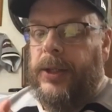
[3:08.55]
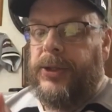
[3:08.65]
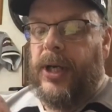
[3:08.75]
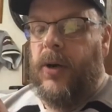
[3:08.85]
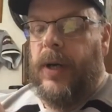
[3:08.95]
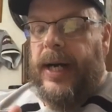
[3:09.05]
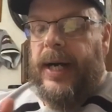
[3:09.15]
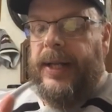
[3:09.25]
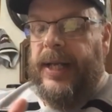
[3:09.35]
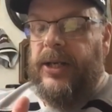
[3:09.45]

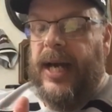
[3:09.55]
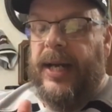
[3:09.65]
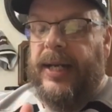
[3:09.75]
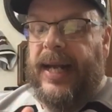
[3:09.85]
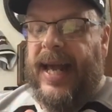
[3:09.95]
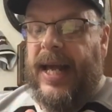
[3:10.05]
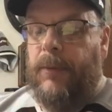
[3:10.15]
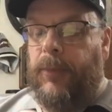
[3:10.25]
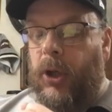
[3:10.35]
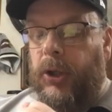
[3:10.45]
So then you got
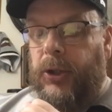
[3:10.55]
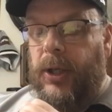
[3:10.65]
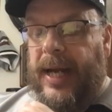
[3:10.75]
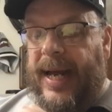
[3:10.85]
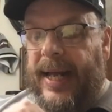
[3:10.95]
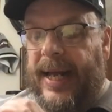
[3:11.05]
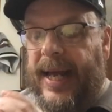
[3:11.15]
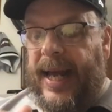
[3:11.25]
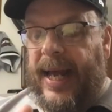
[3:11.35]
Adalberto